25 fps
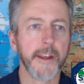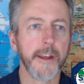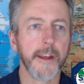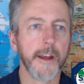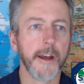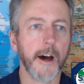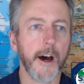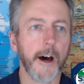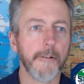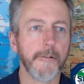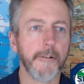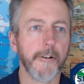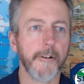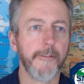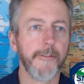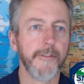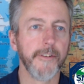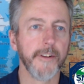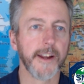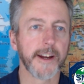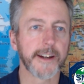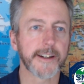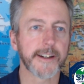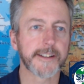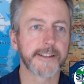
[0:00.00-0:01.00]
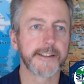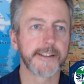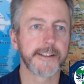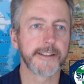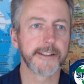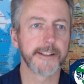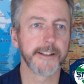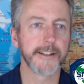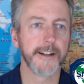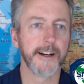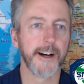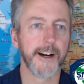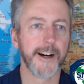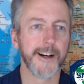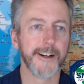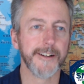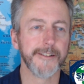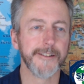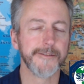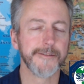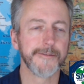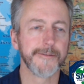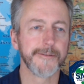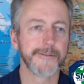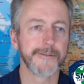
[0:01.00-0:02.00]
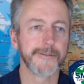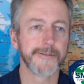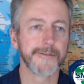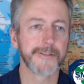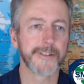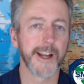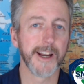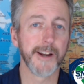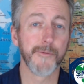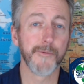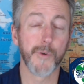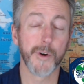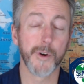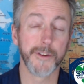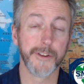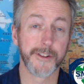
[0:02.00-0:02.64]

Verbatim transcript: reflects kind of what